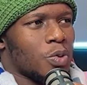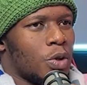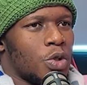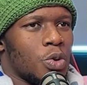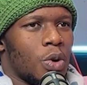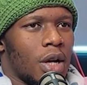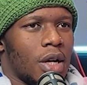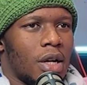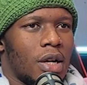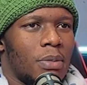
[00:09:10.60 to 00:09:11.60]
no. won two one.
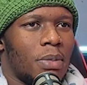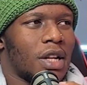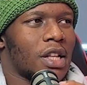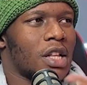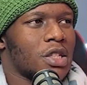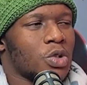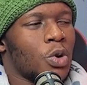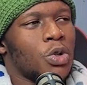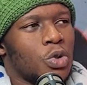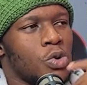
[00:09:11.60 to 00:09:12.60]
But Netherlands
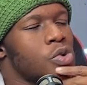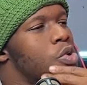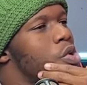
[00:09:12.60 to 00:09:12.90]
scored two.